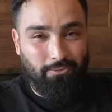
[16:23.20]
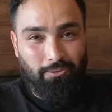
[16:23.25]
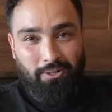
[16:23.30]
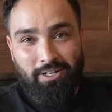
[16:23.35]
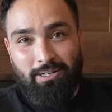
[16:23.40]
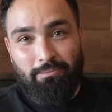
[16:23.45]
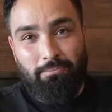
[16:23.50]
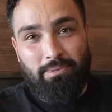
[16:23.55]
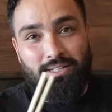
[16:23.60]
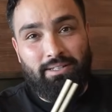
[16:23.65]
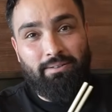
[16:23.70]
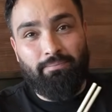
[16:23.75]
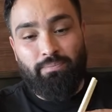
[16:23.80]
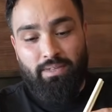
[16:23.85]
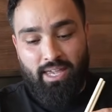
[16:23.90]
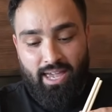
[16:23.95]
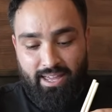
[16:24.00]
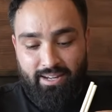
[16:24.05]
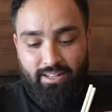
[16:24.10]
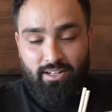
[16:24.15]
we're going to be
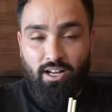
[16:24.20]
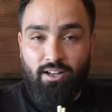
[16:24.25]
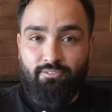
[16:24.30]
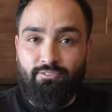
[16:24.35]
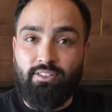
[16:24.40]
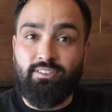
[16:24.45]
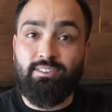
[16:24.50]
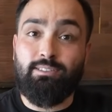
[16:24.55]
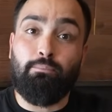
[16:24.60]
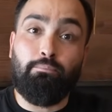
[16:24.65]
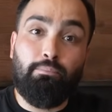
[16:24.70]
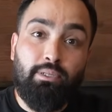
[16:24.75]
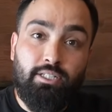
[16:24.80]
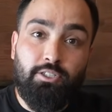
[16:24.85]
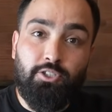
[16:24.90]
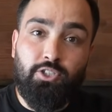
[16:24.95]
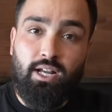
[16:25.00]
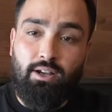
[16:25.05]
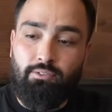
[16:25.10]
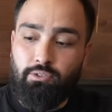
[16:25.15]
heading off on some big
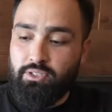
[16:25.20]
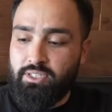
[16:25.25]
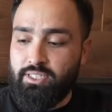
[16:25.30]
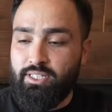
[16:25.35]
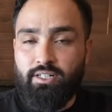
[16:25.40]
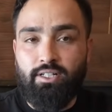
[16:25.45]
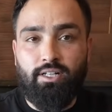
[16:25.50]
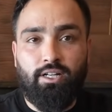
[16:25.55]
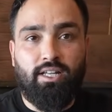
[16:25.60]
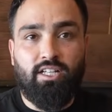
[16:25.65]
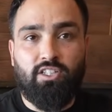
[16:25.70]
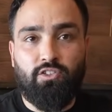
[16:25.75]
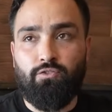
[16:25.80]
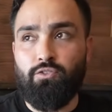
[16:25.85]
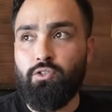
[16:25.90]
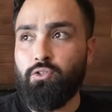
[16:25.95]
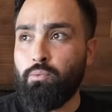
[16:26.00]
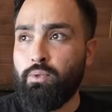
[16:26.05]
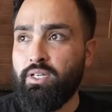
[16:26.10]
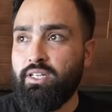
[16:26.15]
travels here in the next
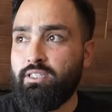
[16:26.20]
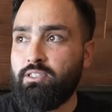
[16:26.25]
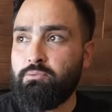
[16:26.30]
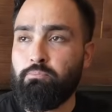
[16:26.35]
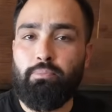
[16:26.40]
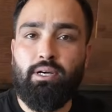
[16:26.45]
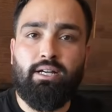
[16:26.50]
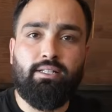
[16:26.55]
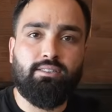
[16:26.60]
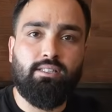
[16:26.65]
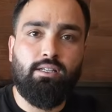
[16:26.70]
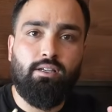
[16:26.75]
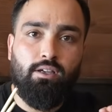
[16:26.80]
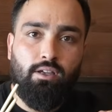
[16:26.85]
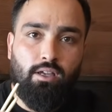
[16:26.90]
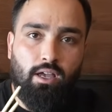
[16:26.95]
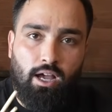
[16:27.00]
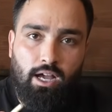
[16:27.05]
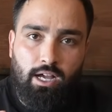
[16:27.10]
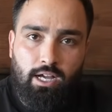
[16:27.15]
few weeks, but
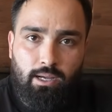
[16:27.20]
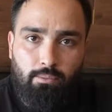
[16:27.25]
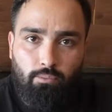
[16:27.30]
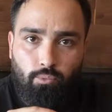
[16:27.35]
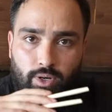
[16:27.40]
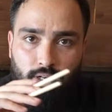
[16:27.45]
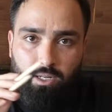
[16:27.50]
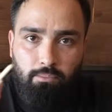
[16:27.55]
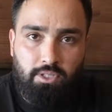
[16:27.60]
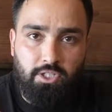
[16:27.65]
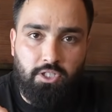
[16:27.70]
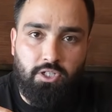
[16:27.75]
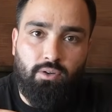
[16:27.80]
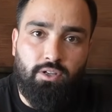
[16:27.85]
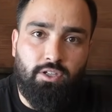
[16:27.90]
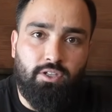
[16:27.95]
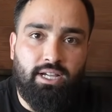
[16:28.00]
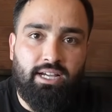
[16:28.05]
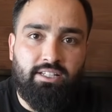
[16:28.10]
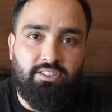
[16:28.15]
we're going to be
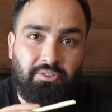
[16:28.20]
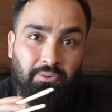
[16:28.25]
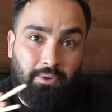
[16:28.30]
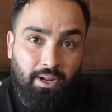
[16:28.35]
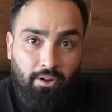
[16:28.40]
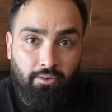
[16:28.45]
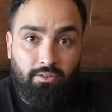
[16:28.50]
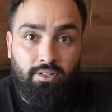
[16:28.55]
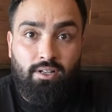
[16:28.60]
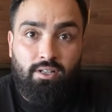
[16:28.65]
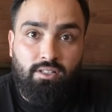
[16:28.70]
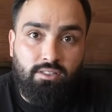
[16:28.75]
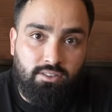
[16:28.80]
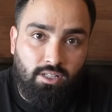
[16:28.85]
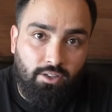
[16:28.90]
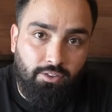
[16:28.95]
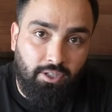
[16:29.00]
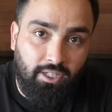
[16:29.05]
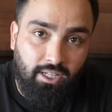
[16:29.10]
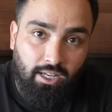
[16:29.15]
showing you guys around
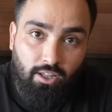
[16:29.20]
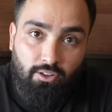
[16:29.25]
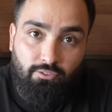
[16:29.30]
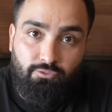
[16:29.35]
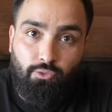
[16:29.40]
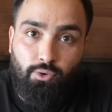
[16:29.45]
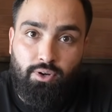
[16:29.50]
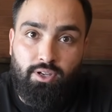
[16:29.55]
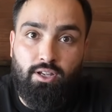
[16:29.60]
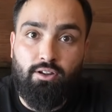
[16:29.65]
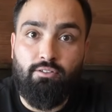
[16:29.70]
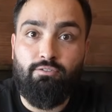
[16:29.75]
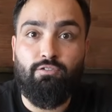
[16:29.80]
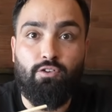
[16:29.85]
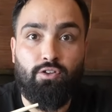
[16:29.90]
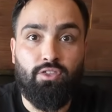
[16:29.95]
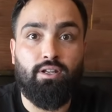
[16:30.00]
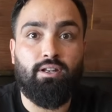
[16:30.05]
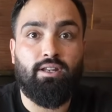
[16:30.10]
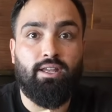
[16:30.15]
Southern California
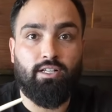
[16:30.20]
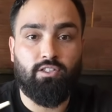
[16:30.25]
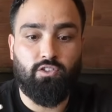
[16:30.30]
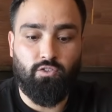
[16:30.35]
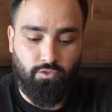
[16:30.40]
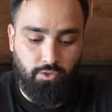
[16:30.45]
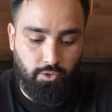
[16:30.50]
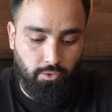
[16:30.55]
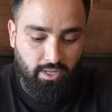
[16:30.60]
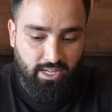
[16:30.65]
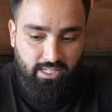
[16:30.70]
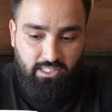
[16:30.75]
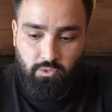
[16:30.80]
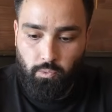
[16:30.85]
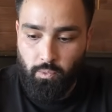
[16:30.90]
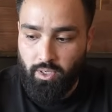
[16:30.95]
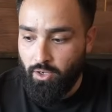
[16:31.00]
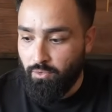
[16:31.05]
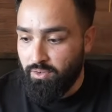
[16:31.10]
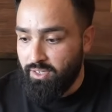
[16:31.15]
for the next few as
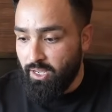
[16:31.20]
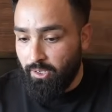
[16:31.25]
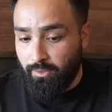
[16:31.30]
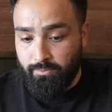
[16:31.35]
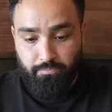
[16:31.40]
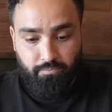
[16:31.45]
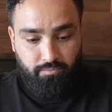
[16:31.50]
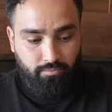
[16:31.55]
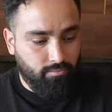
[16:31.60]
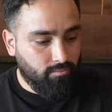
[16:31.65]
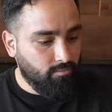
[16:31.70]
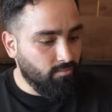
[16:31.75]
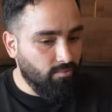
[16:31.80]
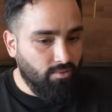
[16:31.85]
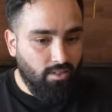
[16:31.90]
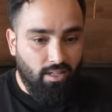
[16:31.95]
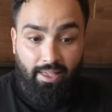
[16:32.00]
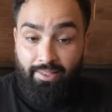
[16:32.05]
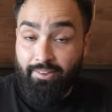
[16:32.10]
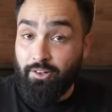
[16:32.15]
well. Now,
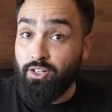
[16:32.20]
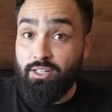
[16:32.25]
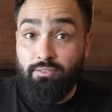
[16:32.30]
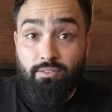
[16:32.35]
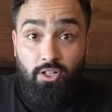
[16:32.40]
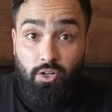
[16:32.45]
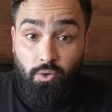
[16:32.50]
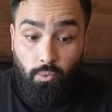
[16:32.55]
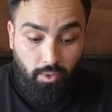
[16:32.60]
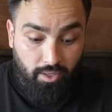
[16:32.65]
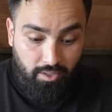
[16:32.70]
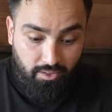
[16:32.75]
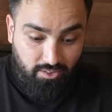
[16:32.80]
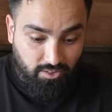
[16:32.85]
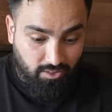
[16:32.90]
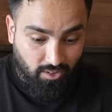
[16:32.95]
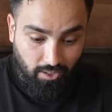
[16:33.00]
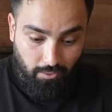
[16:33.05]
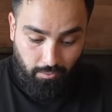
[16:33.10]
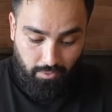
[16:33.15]
I don't even know where to
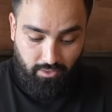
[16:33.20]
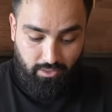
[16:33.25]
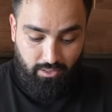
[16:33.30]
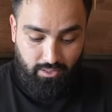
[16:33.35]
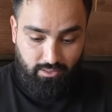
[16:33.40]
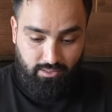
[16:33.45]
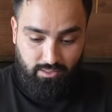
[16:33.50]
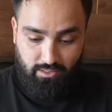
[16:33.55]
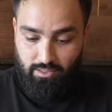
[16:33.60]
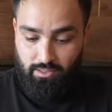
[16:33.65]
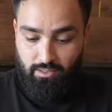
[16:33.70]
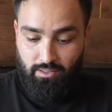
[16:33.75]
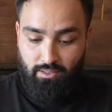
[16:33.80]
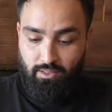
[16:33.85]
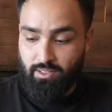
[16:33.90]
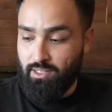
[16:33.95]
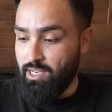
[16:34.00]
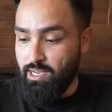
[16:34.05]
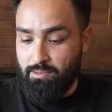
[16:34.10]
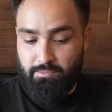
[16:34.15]
start with this.
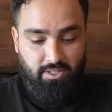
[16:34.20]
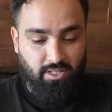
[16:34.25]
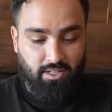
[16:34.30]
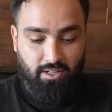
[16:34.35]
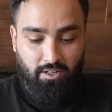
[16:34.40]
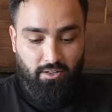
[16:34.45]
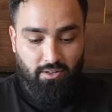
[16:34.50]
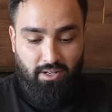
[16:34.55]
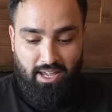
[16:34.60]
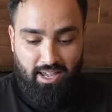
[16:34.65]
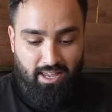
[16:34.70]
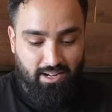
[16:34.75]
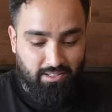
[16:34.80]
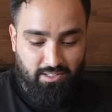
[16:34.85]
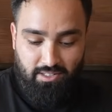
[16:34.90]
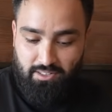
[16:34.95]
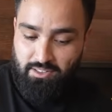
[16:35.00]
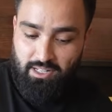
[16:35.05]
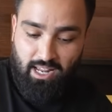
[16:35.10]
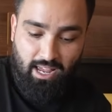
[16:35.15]
I'm just going to go ahead and
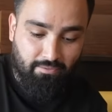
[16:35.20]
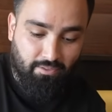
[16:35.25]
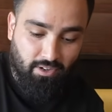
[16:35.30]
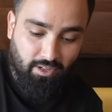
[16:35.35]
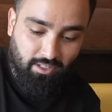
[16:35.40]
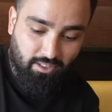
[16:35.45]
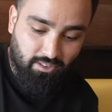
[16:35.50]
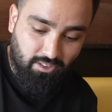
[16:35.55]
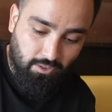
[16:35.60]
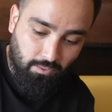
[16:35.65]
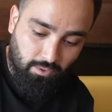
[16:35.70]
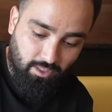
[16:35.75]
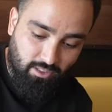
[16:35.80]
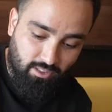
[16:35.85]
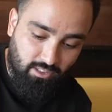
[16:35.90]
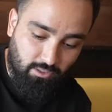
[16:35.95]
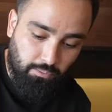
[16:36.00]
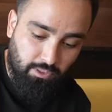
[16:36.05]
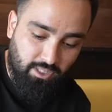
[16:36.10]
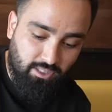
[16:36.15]
just dive on into one of
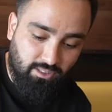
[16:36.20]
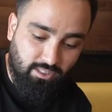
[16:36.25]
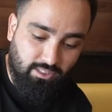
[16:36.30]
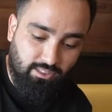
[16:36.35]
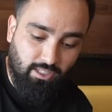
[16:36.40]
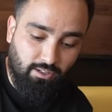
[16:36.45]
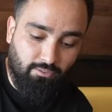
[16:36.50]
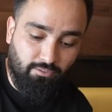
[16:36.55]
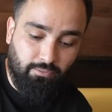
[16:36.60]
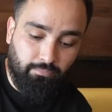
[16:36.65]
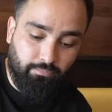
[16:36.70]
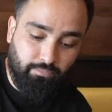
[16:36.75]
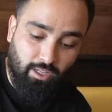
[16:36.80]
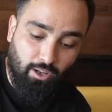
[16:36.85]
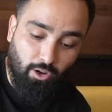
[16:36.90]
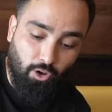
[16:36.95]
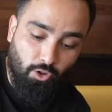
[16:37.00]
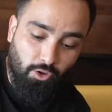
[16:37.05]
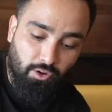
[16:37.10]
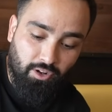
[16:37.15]
these pieces of
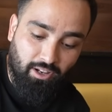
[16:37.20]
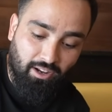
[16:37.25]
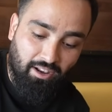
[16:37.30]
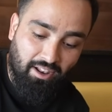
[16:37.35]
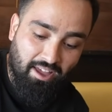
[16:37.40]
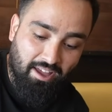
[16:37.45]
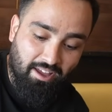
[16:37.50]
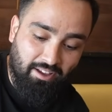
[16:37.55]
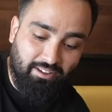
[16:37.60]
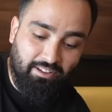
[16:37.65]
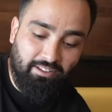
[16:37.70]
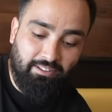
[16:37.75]
lok lak.